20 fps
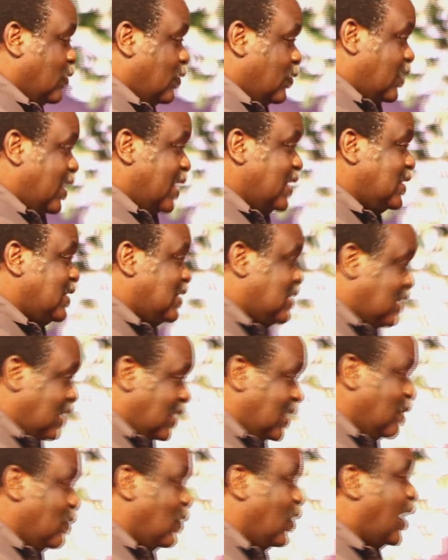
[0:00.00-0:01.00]
raise
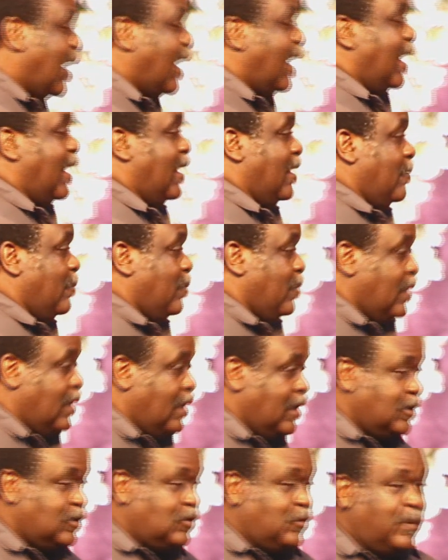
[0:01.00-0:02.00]
him or her
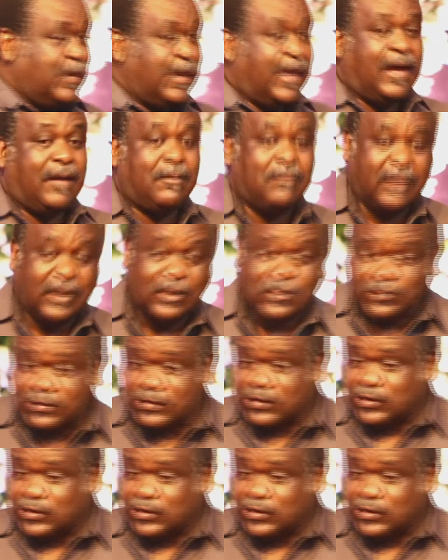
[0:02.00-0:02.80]
to become a good